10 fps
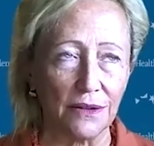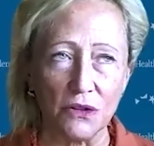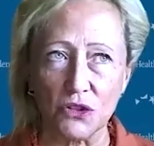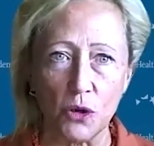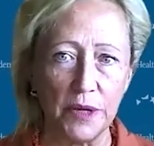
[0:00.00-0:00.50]

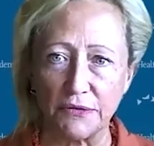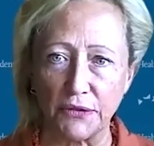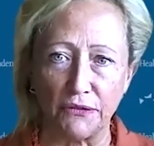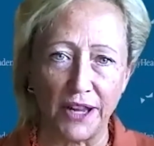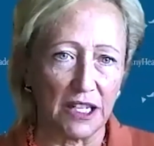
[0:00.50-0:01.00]
so many
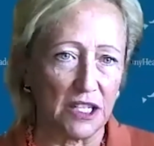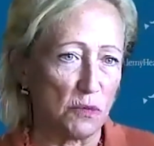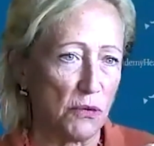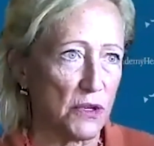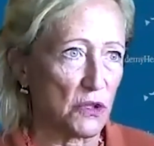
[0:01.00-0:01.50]
different
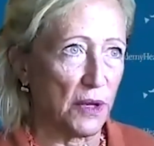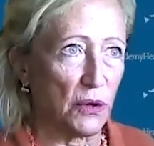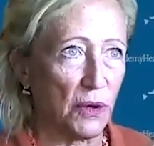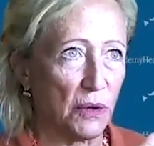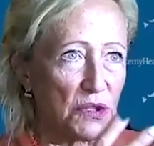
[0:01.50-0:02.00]
vantage points,
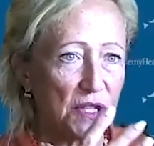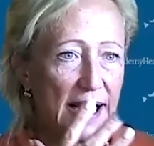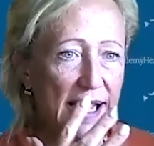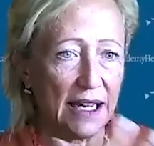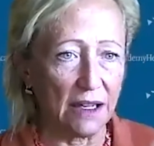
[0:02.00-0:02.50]
whether it was
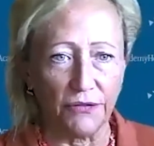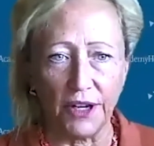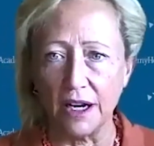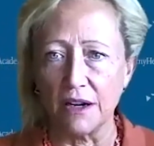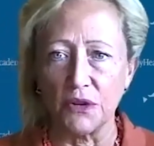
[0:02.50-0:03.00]

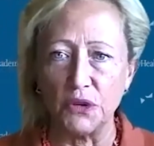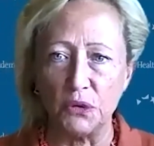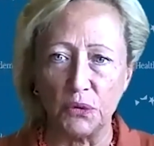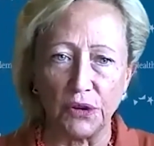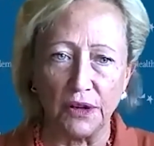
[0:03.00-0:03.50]
HCFA or you
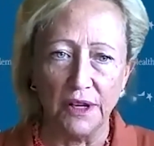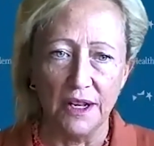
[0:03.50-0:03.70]
were the